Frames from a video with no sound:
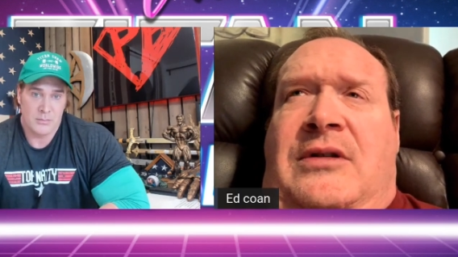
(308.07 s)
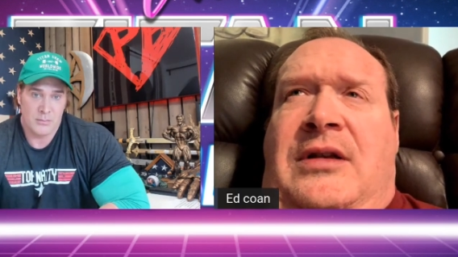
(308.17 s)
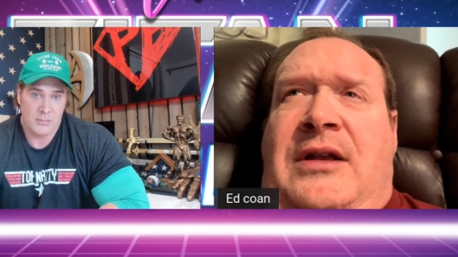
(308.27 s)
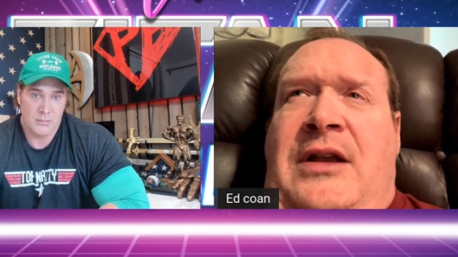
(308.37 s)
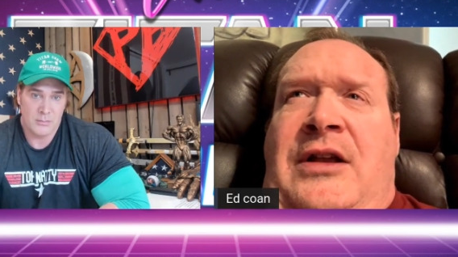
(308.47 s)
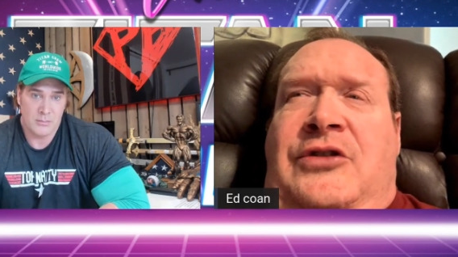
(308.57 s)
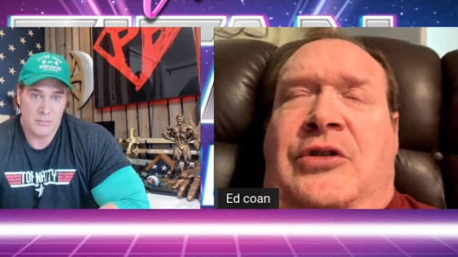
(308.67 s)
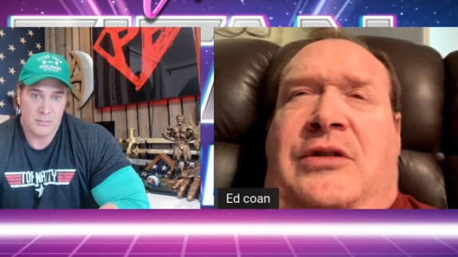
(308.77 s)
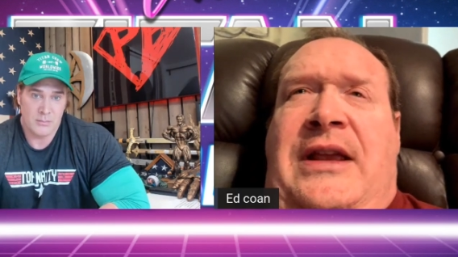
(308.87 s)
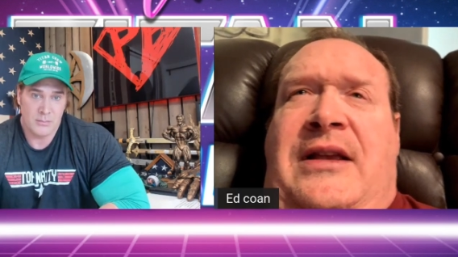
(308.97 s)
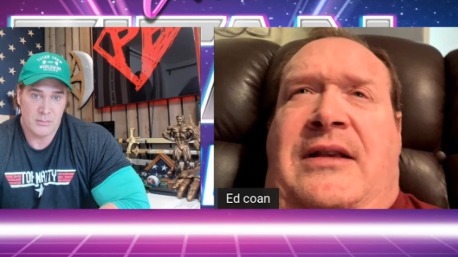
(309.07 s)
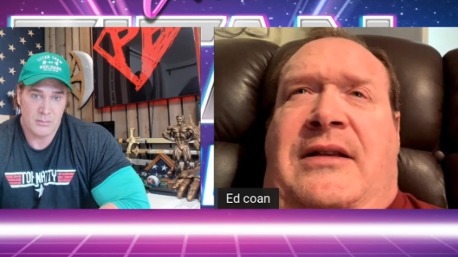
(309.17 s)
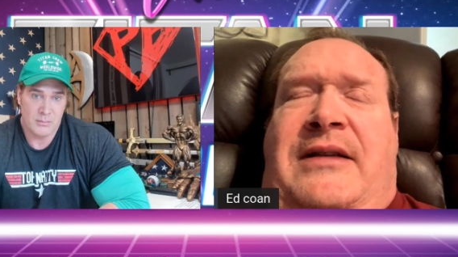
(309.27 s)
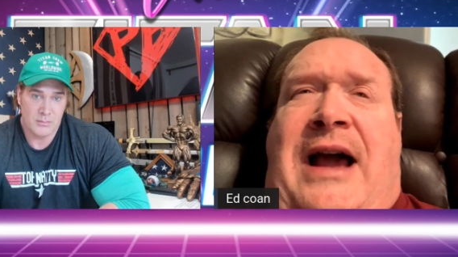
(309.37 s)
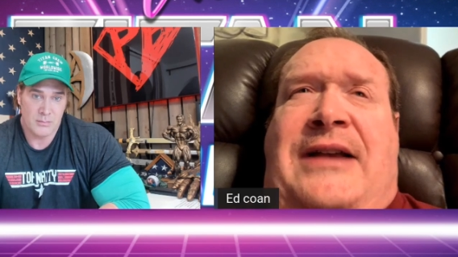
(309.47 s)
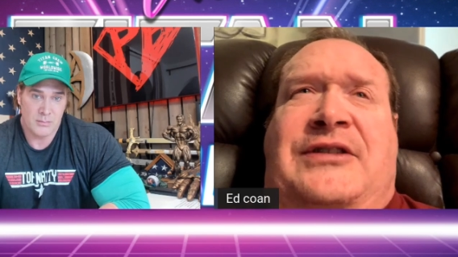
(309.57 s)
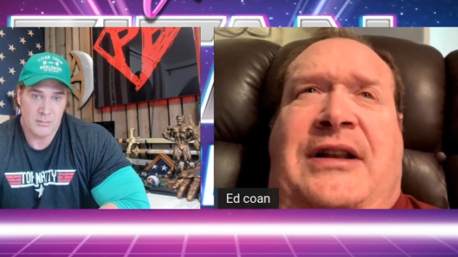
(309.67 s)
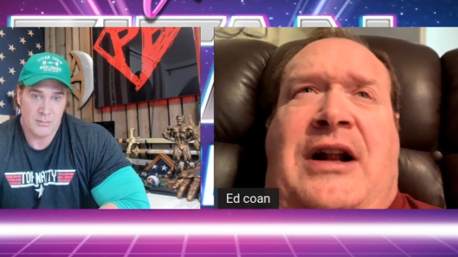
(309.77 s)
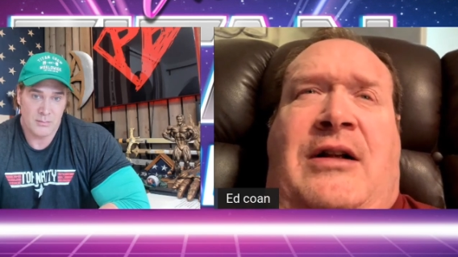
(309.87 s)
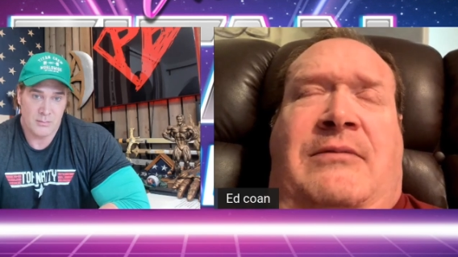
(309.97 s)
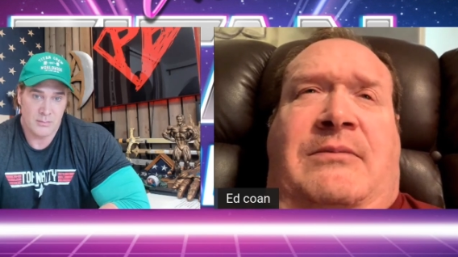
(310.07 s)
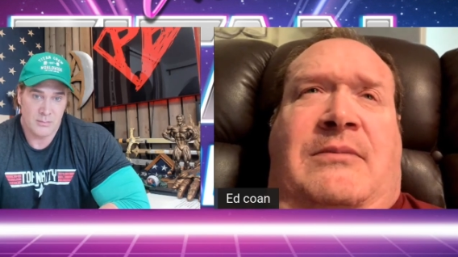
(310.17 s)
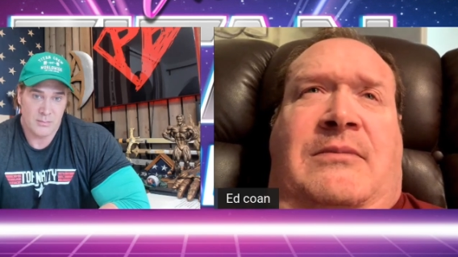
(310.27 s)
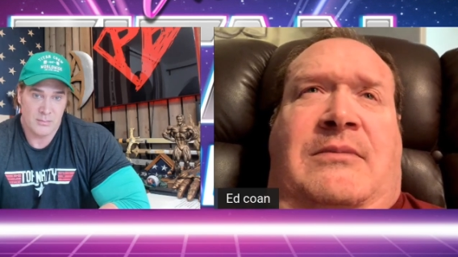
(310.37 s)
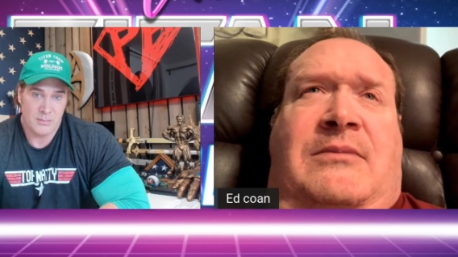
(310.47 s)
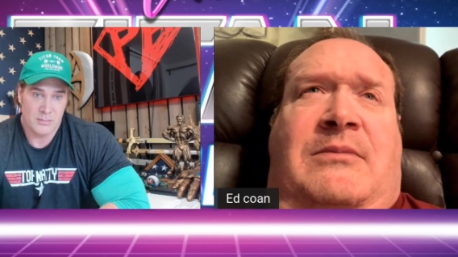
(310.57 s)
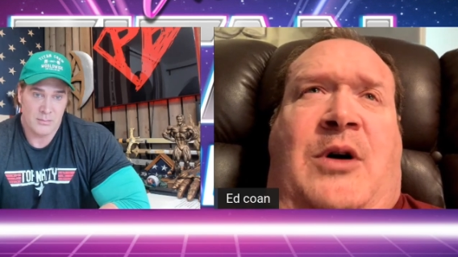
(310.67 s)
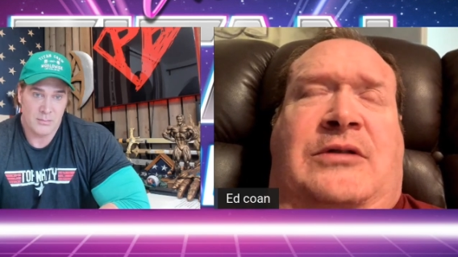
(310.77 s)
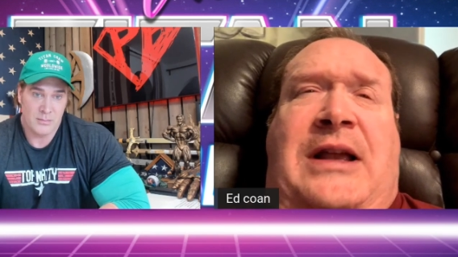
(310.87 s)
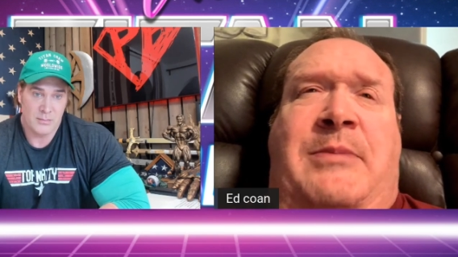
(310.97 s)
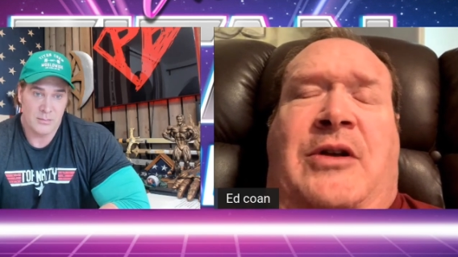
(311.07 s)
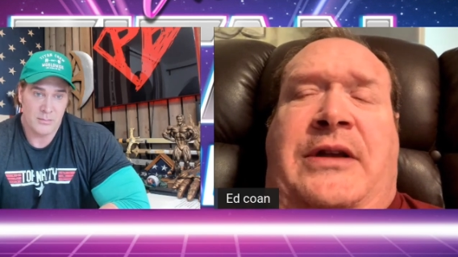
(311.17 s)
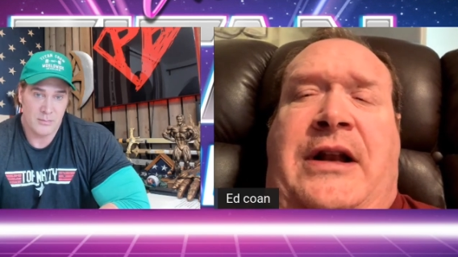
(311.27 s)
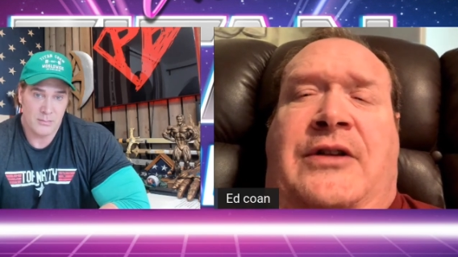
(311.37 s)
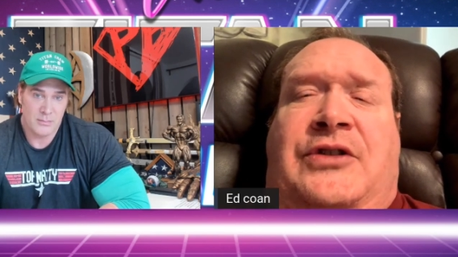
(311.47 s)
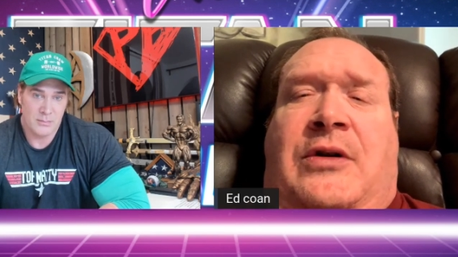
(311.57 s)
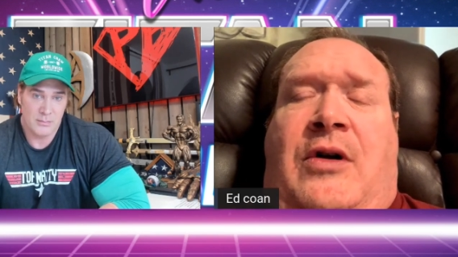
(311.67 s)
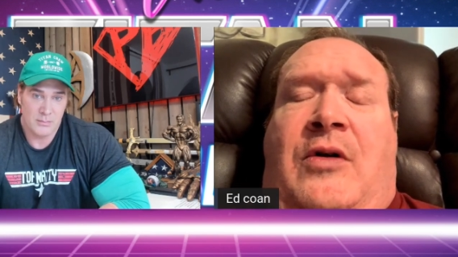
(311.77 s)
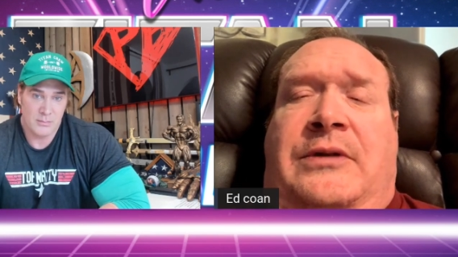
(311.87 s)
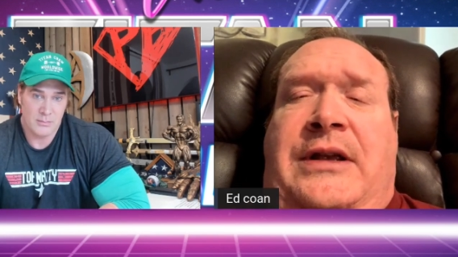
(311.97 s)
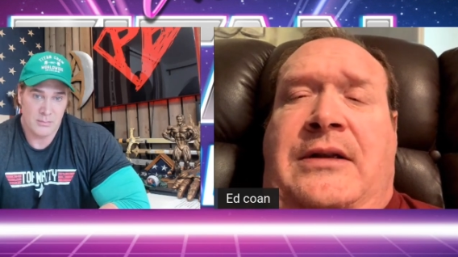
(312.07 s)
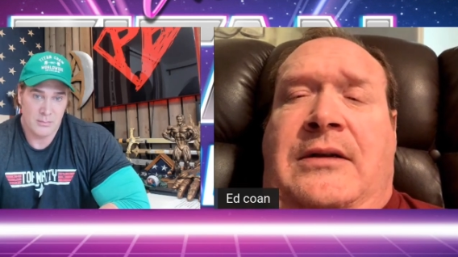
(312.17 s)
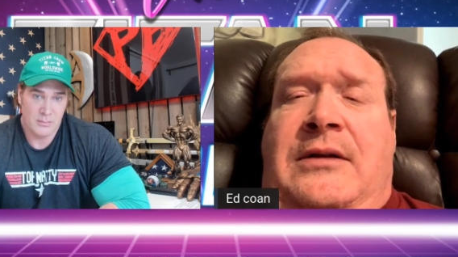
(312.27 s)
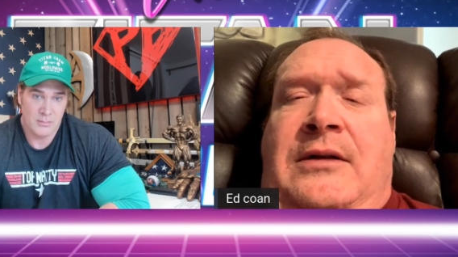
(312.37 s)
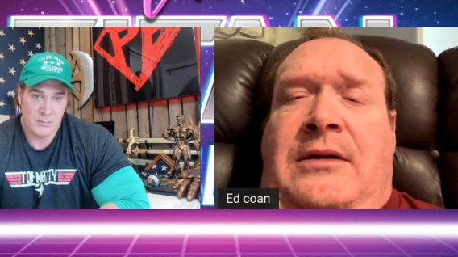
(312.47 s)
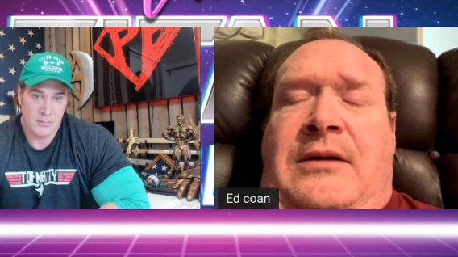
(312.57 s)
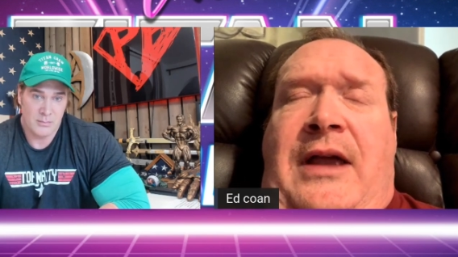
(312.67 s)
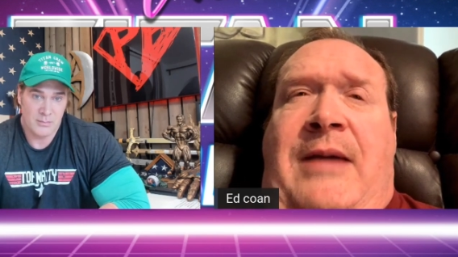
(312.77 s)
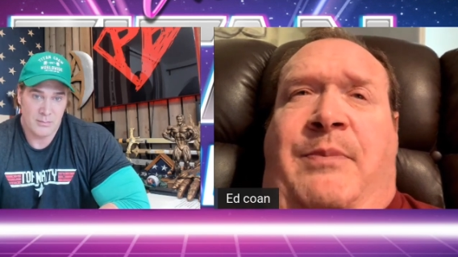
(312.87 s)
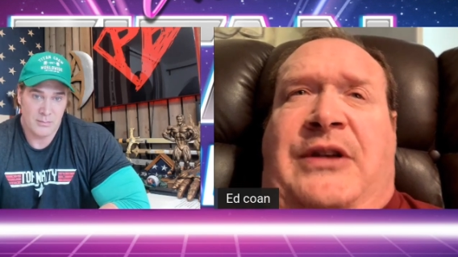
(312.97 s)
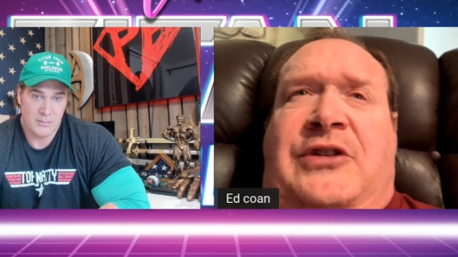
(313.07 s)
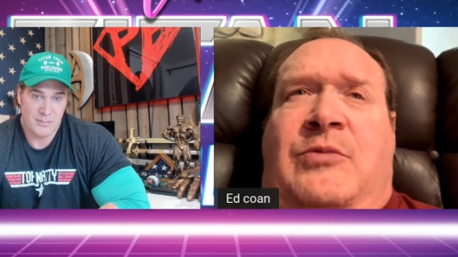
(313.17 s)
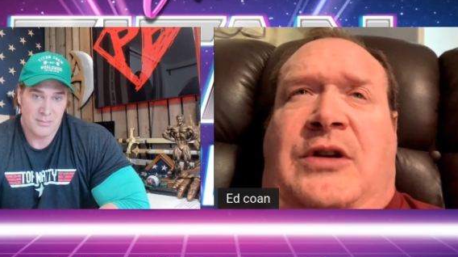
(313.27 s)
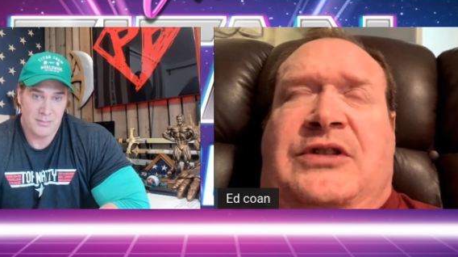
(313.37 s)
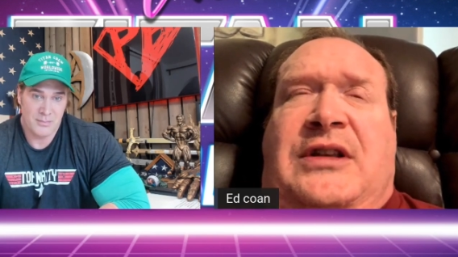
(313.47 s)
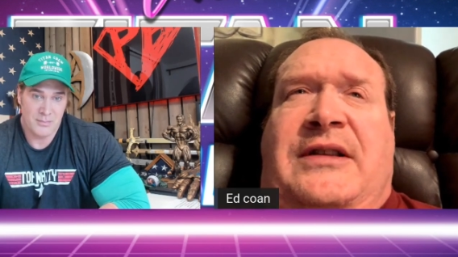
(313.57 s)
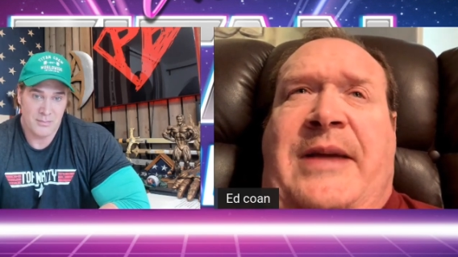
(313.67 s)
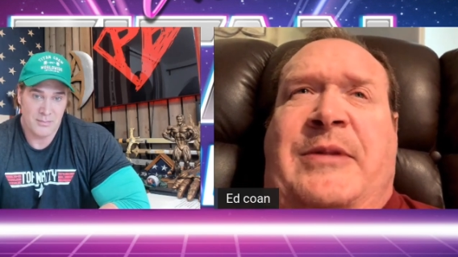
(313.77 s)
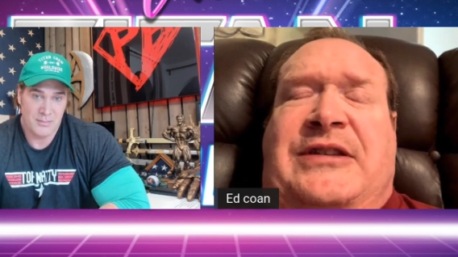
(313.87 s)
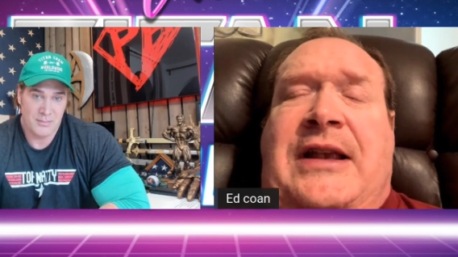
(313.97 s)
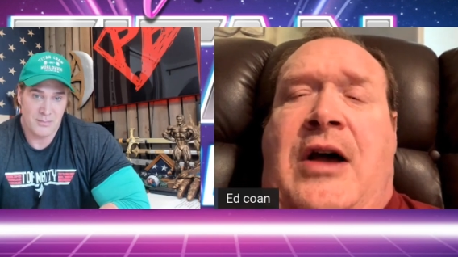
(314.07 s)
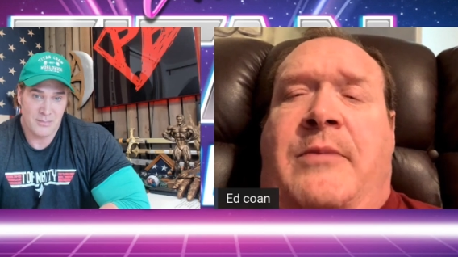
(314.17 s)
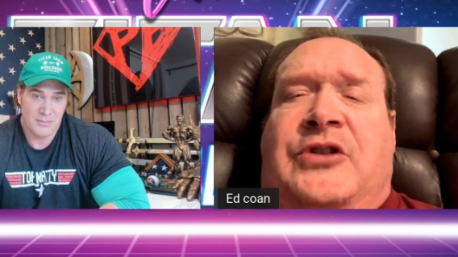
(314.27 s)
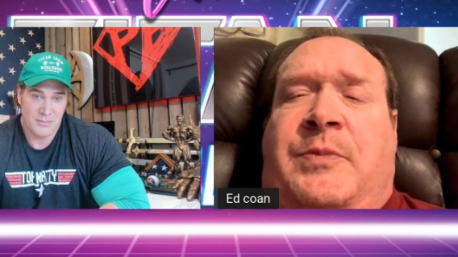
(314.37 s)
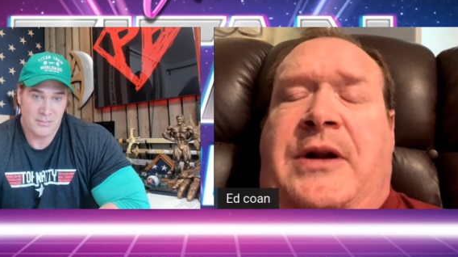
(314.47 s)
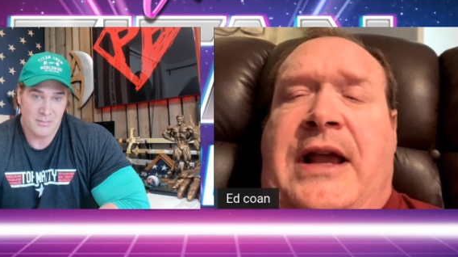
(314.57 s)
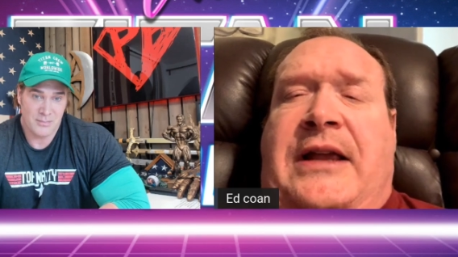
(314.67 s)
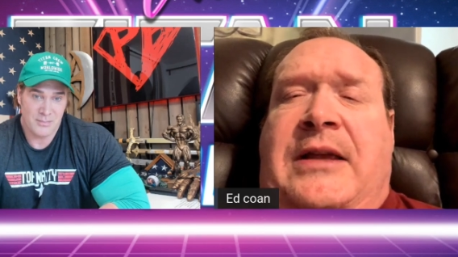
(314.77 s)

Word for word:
Speaker 1: do you think guys that are multimillionaires, their only ambition was to let me see how much money I